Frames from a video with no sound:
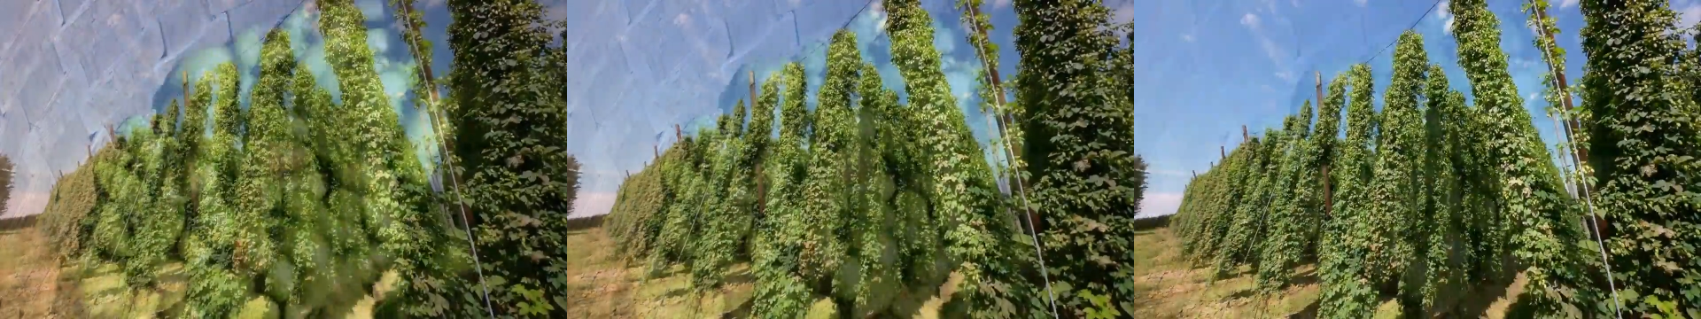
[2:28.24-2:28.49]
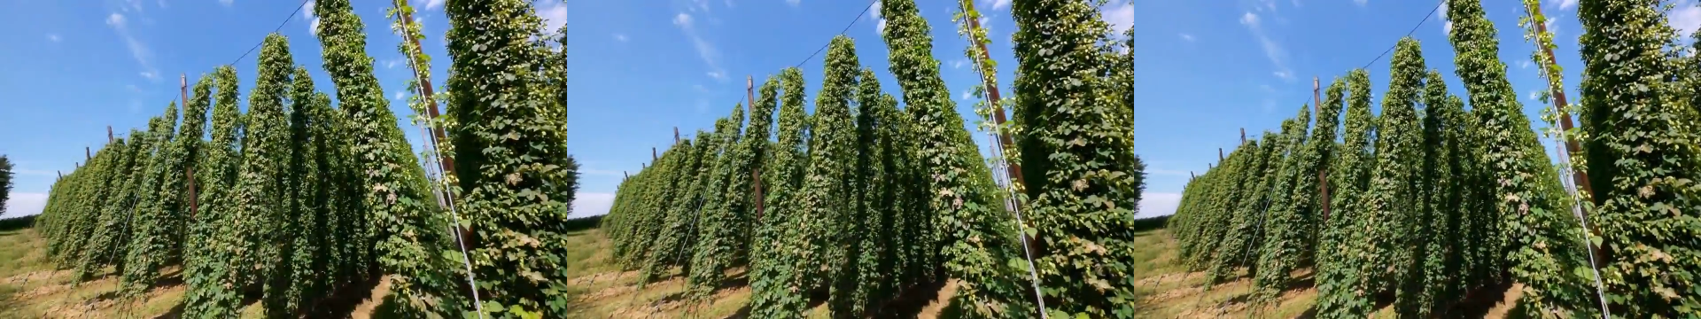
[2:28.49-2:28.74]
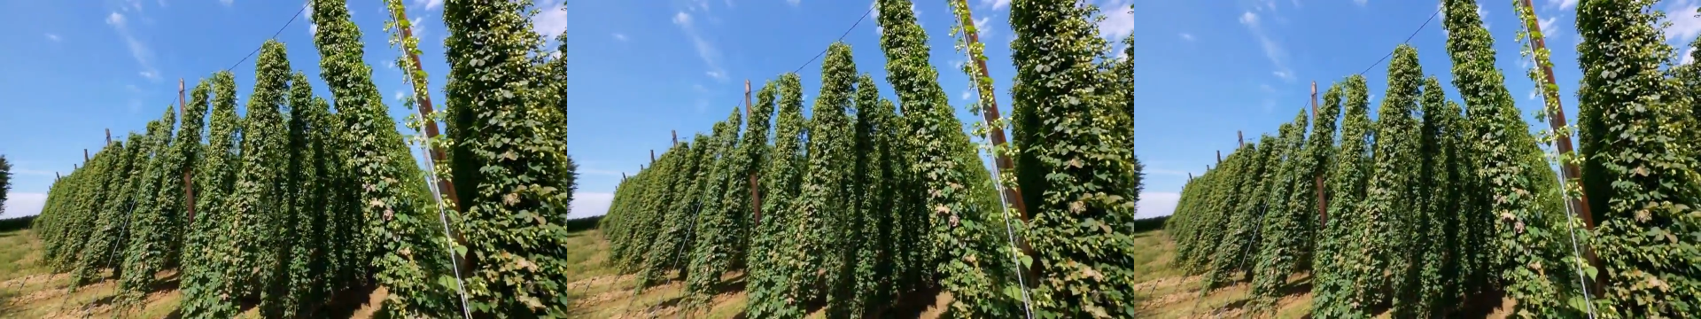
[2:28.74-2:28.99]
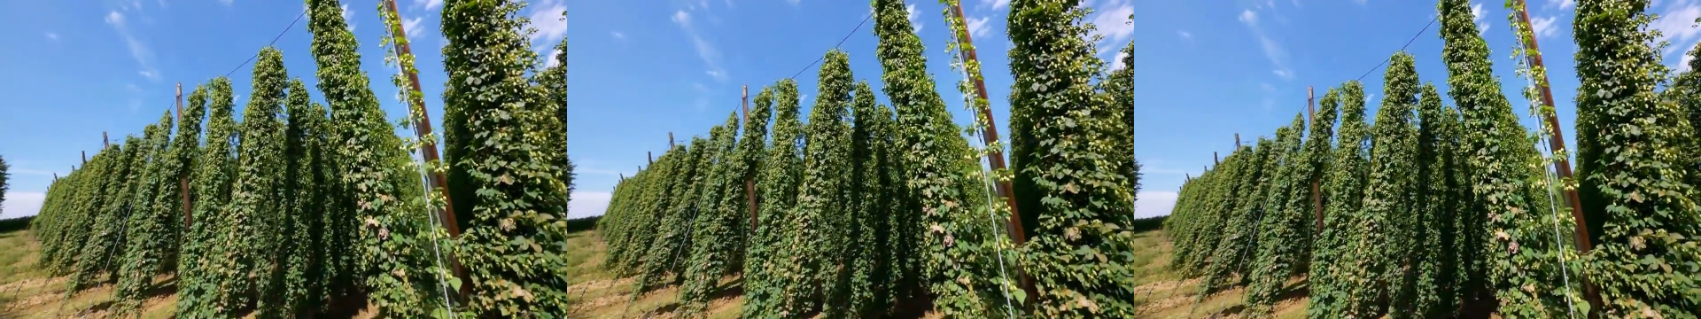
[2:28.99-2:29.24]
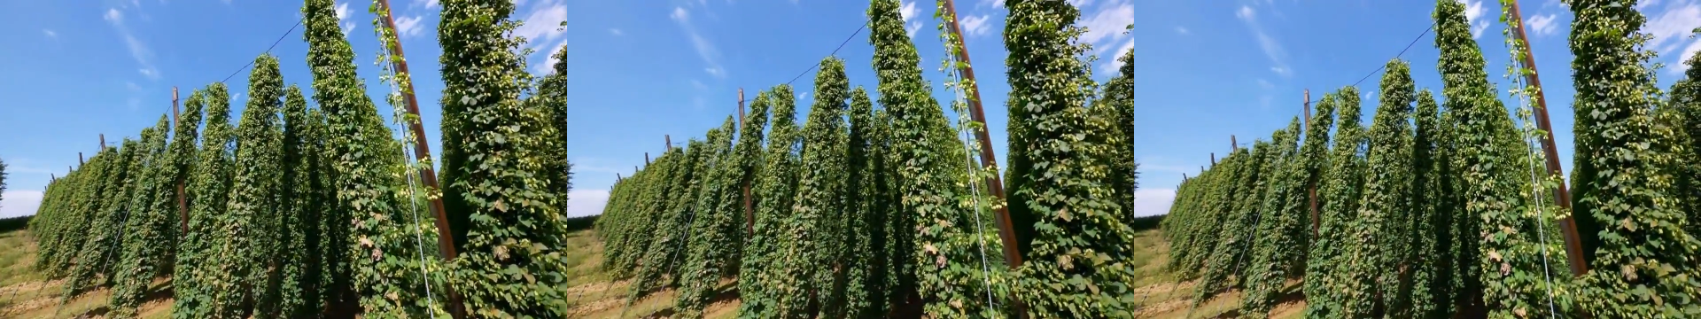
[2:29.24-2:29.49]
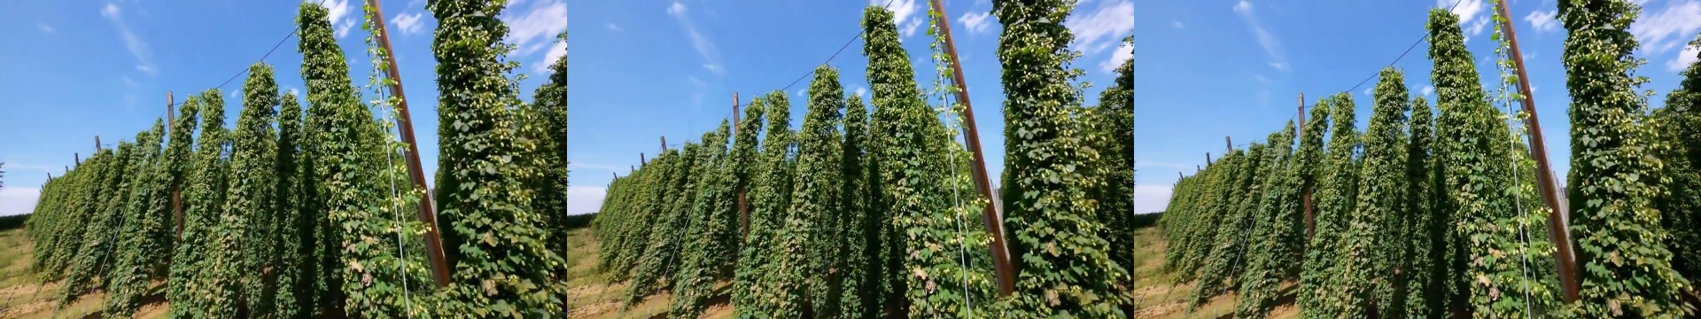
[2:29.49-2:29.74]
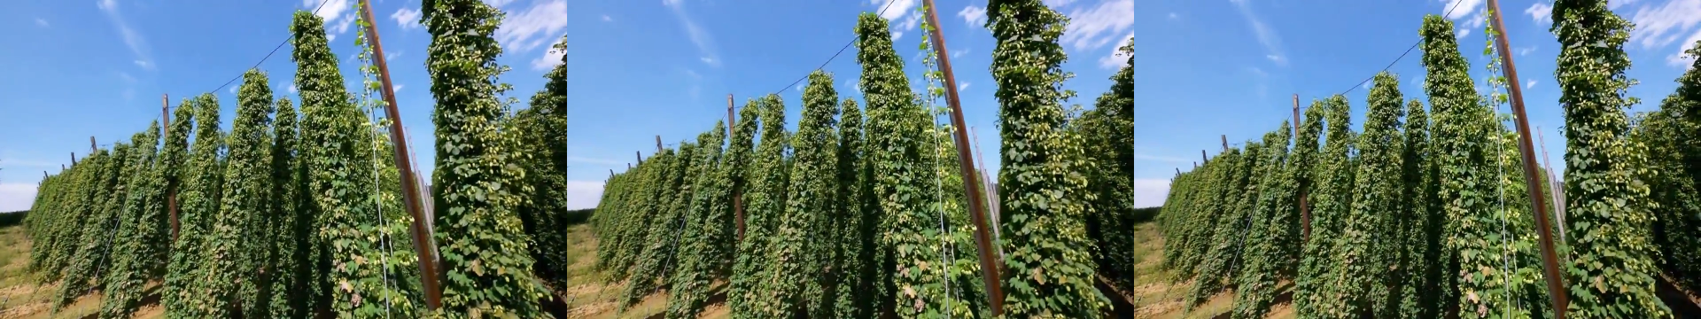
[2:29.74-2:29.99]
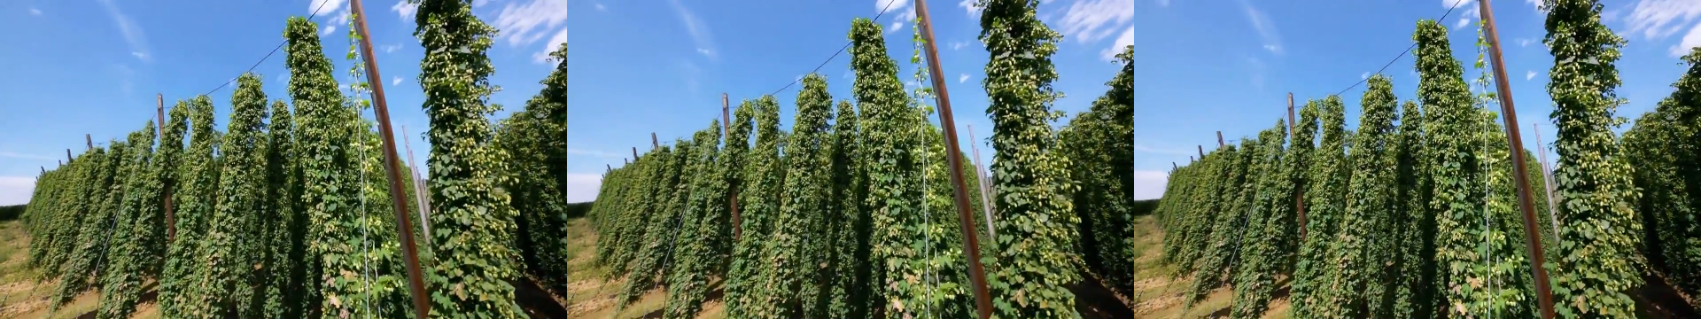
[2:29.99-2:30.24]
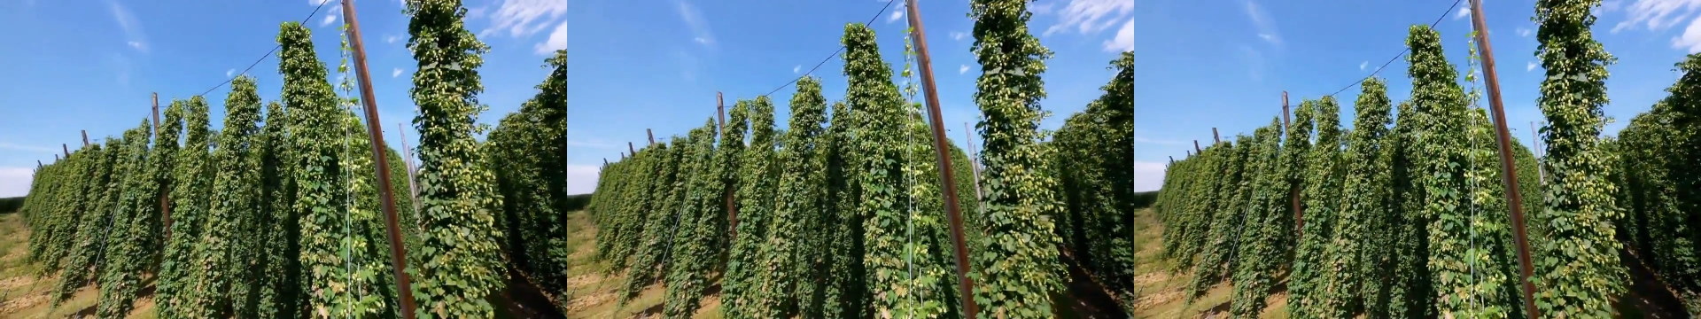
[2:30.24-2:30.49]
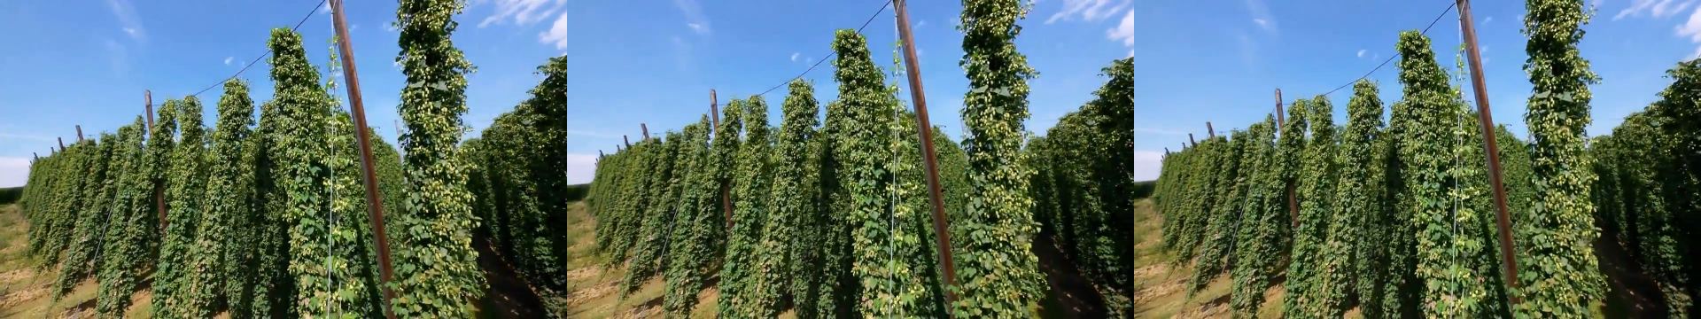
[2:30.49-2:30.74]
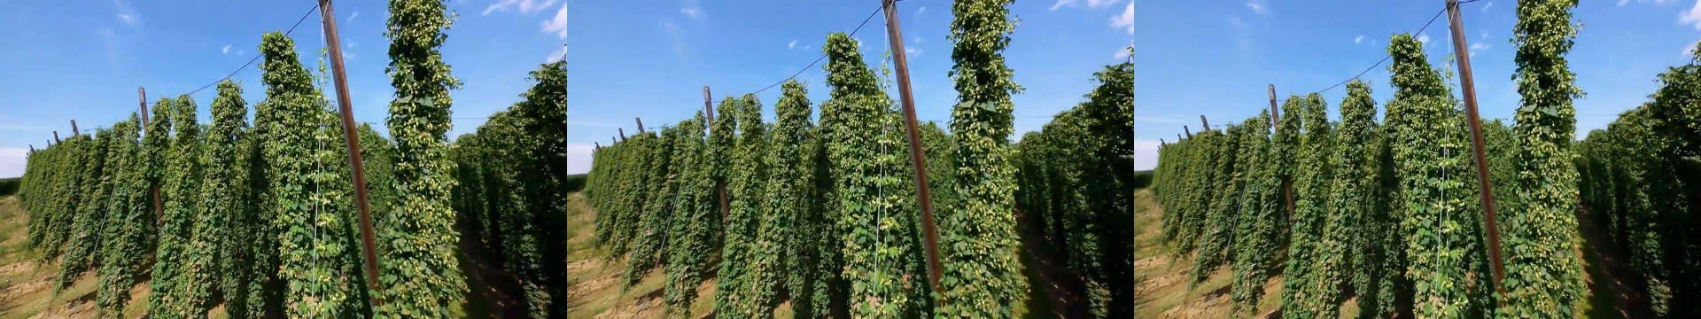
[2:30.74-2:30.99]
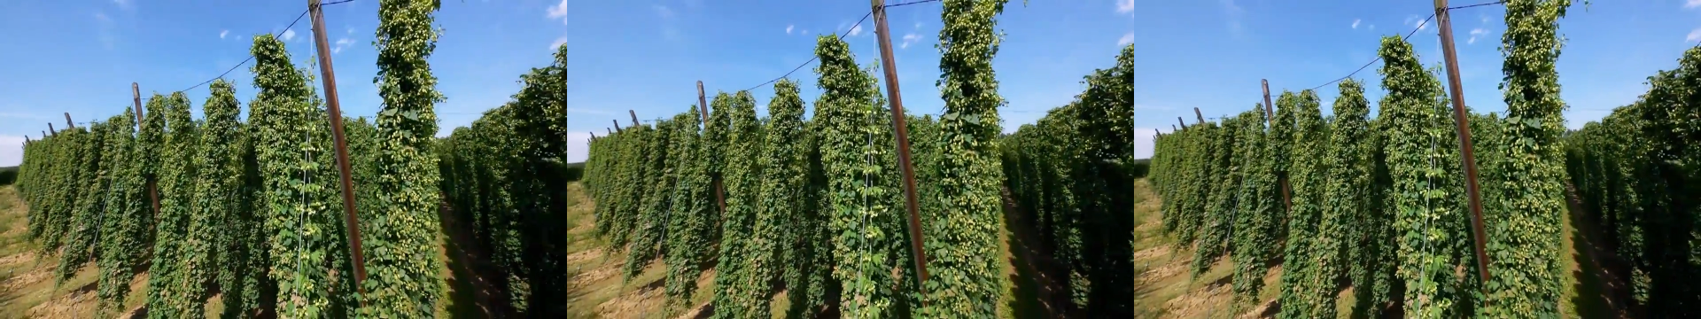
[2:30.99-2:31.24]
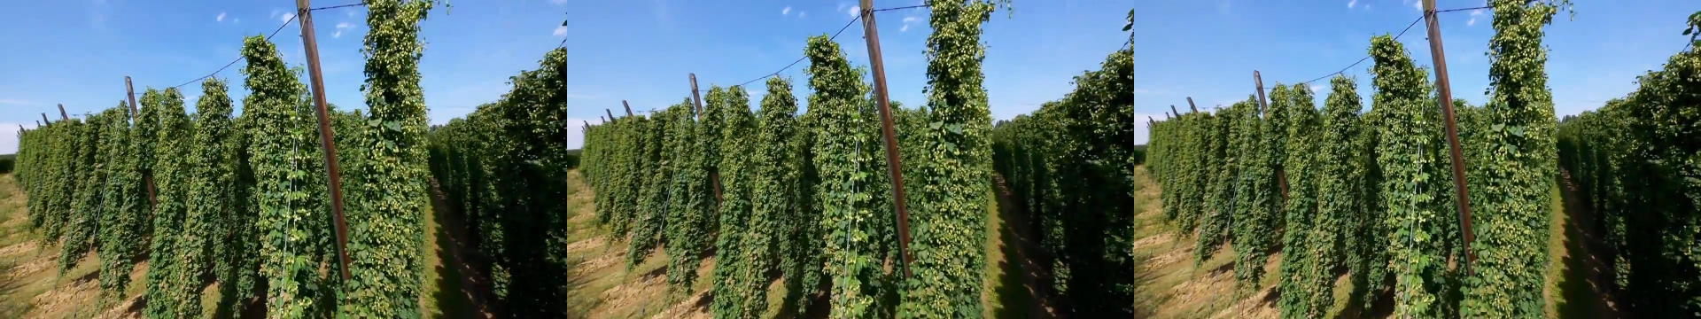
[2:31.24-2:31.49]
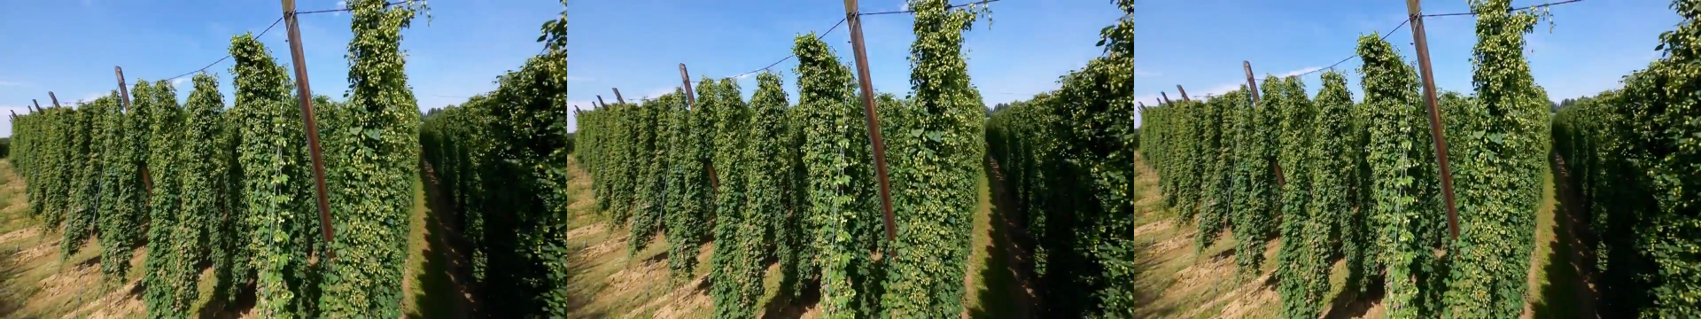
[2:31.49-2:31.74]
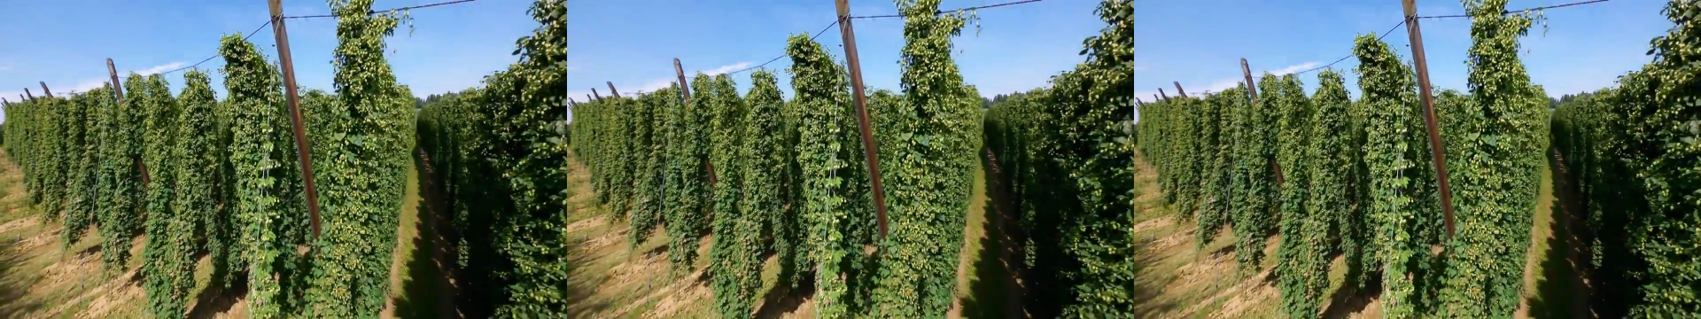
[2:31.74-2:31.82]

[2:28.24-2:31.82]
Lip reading: [unreadable: no face in view]